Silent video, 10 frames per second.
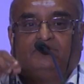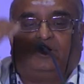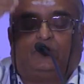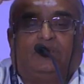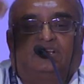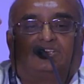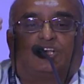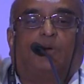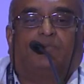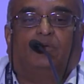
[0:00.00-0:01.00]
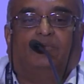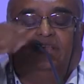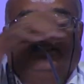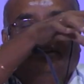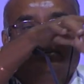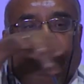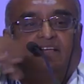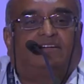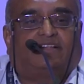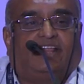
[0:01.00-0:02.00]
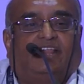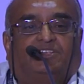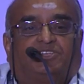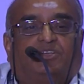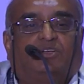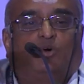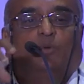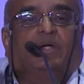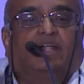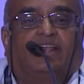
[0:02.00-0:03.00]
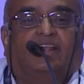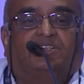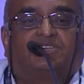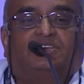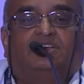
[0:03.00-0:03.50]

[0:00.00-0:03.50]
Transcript: Between the shop and me, there is a drainage, open drainage.